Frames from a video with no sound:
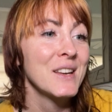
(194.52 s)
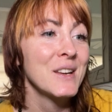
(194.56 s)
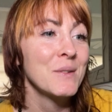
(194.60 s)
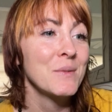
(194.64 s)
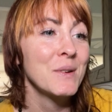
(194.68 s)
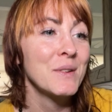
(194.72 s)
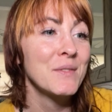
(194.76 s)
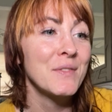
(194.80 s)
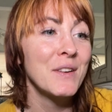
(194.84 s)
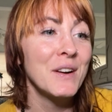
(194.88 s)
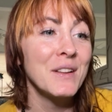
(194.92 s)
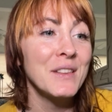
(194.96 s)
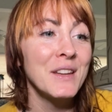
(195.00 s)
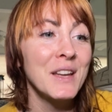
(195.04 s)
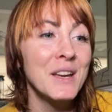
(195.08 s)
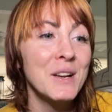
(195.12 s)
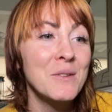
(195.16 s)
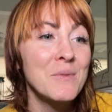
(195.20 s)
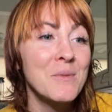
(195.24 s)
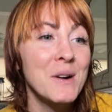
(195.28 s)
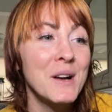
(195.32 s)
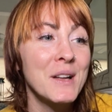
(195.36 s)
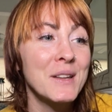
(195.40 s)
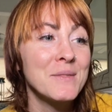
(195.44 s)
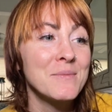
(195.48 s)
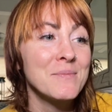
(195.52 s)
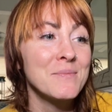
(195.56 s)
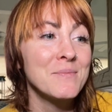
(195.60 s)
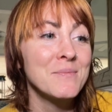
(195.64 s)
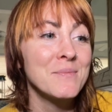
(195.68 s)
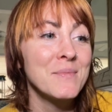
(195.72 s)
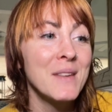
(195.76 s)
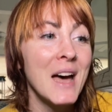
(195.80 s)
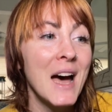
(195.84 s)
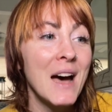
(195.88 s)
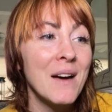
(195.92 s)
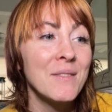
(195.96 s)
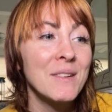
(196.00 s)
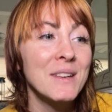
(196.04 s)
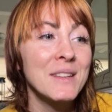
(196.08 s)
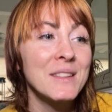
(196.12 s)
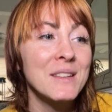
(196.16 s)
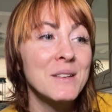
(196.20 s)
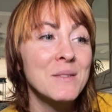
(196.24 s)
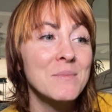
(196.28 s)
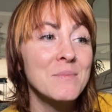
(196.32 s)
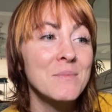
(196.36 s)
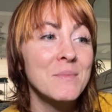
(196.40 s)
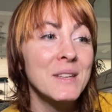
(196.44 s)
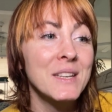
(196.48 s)
We felt like one. Having
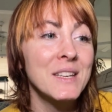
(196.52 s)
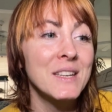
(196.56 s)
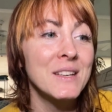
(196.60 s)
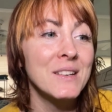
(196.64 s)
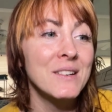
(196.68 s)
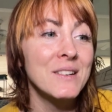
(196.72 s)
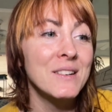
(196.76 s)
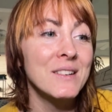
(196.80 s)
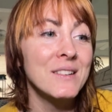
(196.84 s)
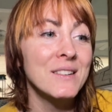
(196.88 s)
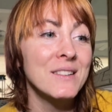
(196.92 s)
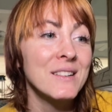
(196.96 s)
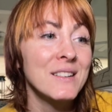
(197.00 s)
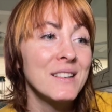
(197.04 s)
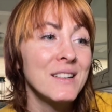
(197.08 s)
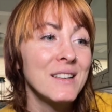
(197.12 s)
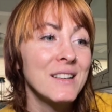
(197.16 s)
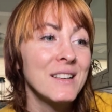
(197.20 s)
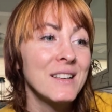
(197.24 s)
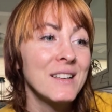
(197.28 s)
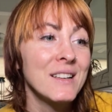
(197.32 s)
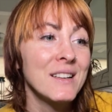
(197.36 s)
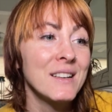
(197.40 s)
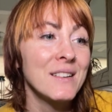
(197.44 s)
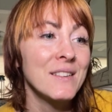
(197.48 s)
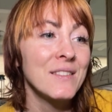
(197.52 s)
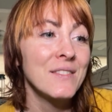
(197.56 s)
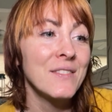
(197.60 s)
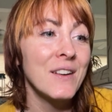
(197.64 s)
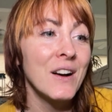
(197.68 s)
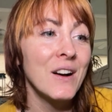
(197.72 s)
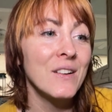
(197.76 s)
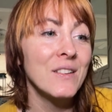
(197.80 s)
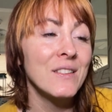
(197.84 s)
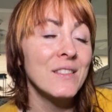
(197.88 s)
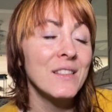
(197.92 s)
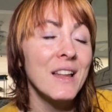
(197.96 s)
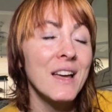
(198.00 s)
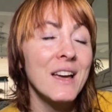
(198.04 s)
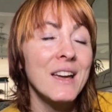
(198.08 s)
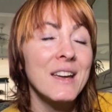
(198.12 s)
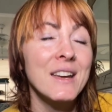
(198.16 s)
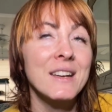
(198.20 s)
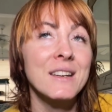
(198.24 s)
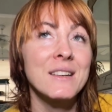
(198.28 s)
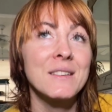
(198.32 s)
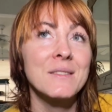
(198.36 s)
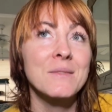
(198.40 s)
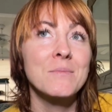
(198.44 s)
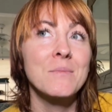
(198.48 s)
them here felt
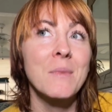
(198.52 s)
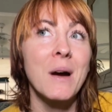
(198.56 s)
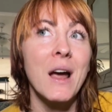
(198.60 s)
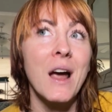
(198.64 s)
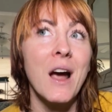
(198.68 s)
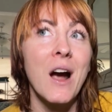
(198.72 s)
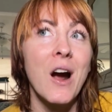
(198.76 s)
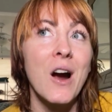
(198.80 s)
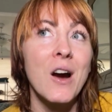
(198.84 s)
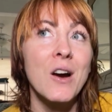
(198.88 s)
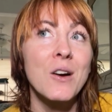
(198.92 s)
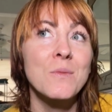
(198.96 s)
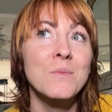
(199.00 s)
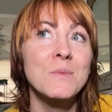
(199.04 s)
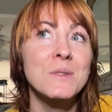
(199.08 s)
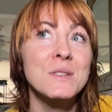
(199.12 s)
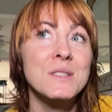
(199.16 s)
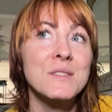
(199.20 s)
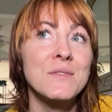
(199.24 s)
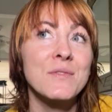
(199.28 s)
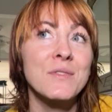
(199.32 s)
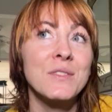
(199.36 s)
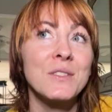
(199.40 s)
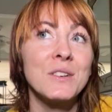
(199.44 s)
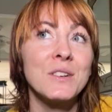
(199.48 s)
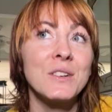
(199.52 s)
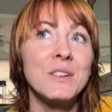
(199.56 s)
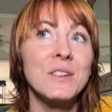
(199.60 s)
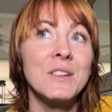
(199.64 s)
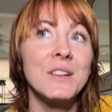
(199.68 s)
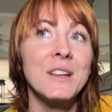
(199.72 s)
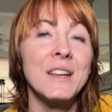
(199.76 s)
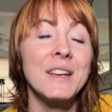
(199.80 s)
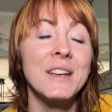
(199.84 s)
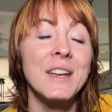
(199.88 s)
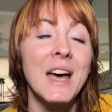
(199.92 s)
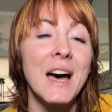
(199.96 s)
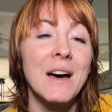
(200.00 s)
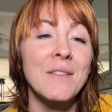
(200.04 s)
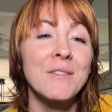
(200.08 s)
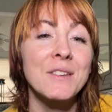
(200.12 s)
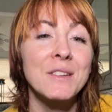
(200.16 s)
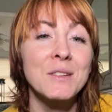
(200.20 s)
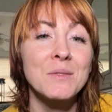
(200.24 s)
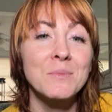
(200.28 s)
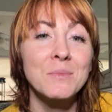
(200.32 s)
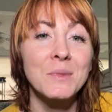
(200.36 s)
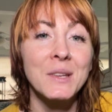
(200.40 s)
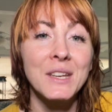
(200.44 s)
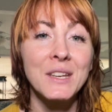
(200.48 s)
like my heart was full, and having
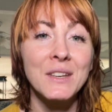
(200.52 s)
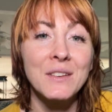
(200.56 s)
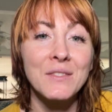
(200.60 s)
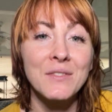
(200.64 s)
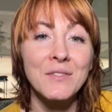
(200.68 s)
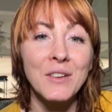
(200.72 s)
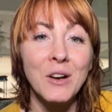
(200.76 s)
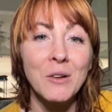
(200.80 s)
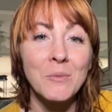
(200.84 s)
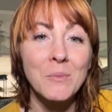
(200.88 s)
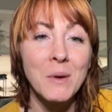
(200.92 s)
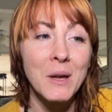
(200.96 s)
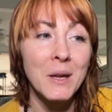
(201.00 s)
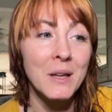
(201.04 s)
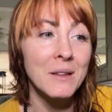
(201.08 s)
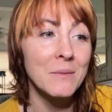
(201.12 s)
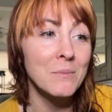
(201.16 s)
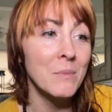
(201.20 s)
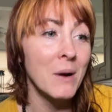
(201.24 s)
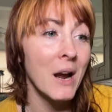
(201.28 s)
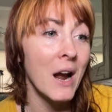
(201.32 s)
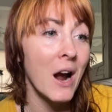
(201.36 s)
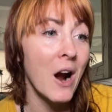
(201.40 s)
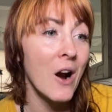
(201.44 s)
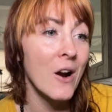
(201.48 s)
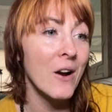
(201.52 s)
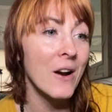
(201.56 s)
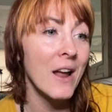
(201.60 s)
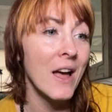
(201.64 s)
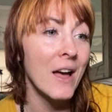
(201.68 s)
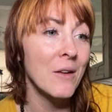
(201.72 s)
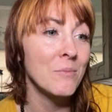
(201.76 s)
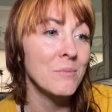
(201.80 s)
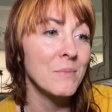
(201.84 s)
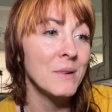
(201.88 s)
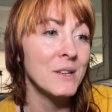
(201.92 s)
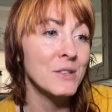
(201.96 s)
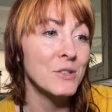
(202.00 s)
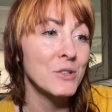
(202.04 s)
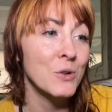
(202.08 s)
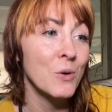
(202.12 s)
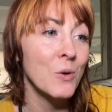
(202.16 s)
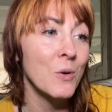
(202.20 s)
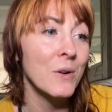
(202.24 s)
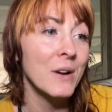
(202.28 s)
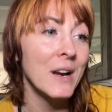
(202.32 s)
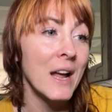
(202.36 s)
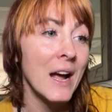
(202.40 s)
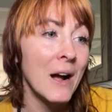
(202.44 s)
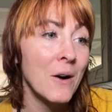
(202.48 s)
them leave felt like my heart had been
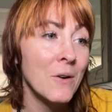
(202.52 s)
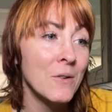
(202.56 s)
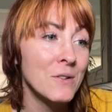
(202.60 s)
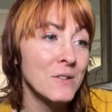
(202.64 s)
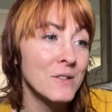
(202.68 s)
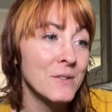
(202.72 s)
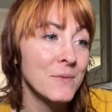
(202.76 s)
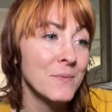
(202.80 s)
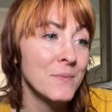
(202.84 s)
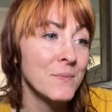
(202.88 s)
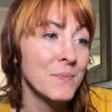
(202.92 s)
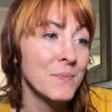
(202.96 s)
torn out.